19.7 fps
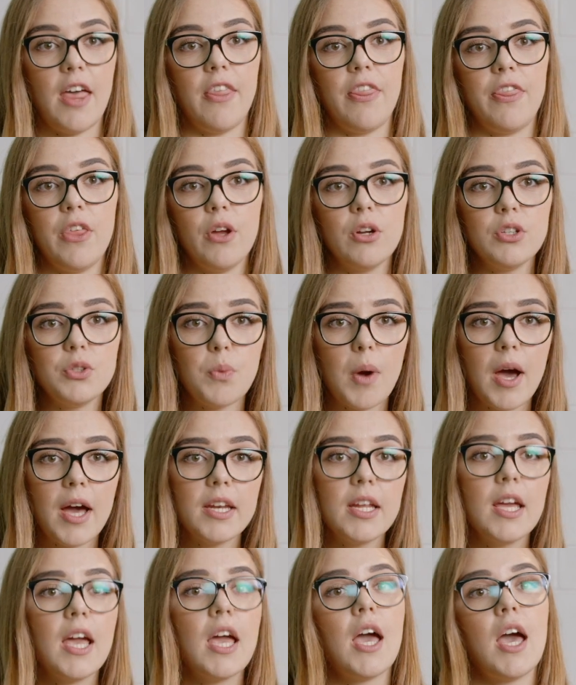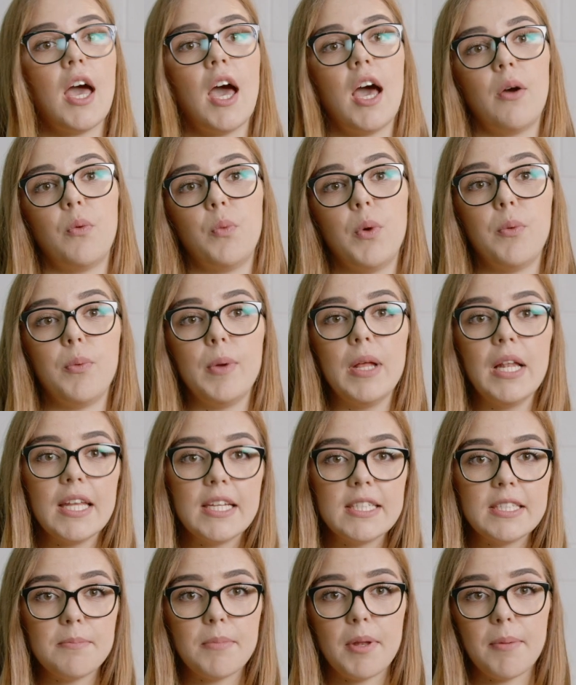And third one, we will
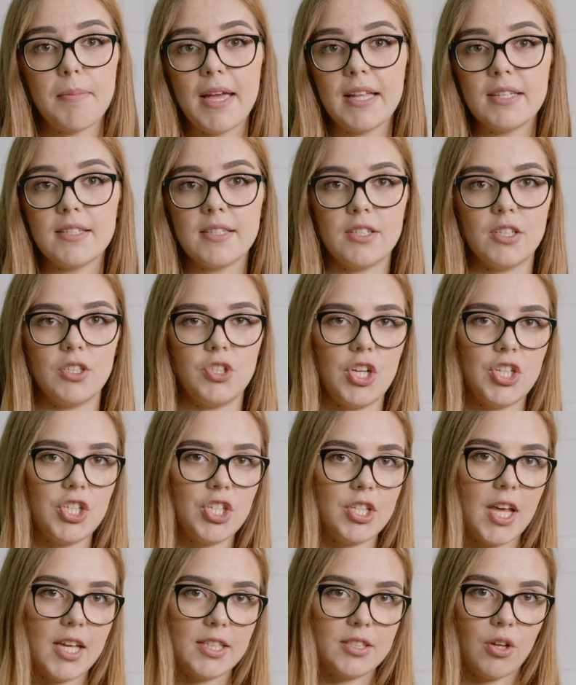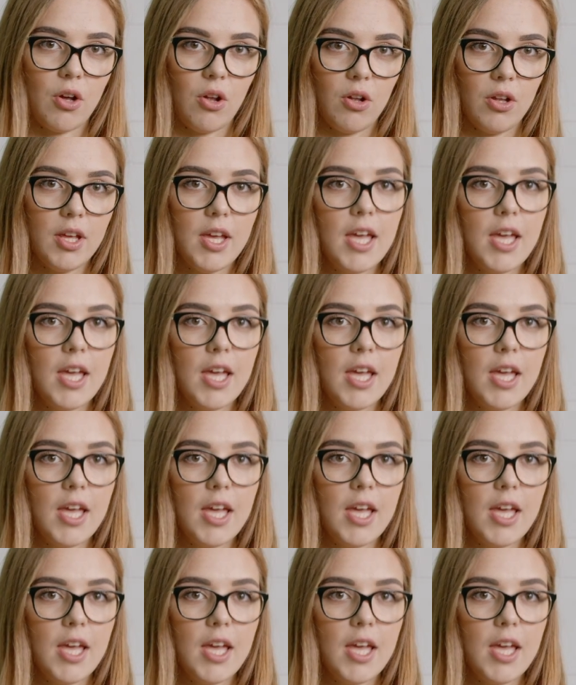not implement the suggestion at all.